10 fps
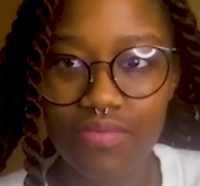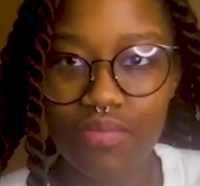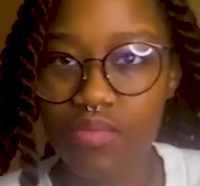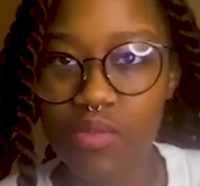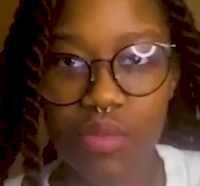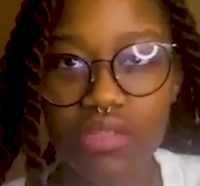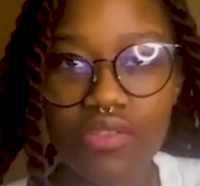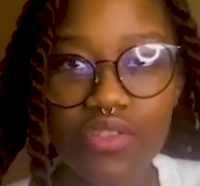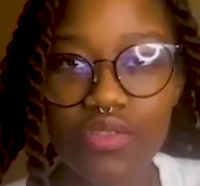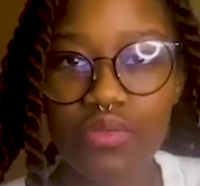speak
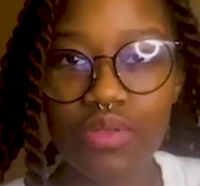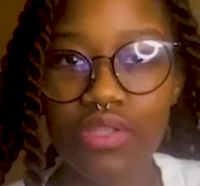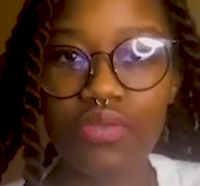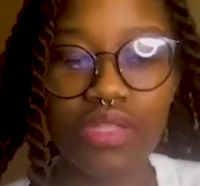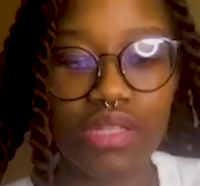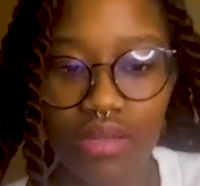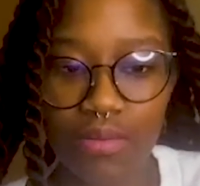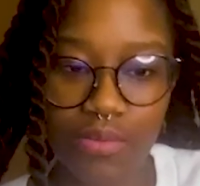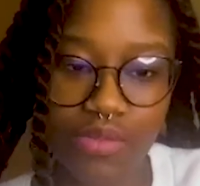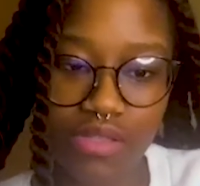to when you need
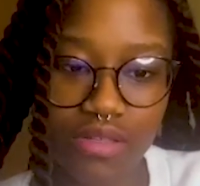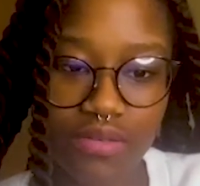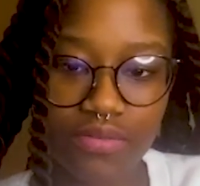them and stuff.